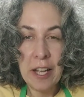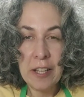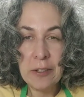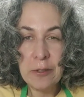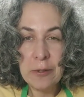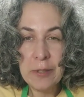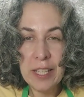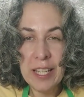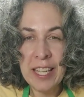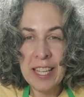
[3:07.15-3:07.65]

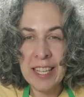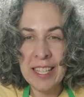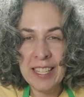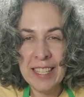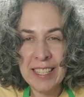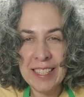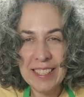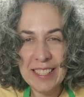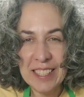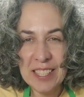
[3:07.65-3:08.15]
That's a little
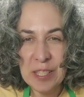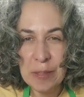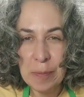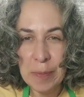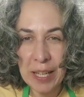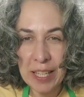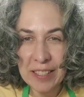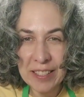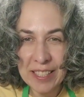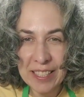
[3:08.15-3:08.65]
crooked.
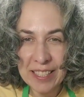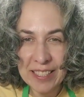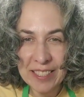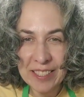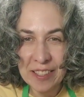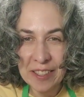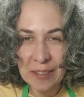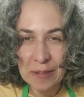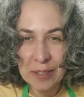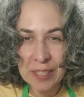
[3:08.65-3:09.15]

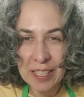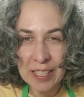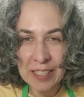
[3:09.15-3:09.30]
Um,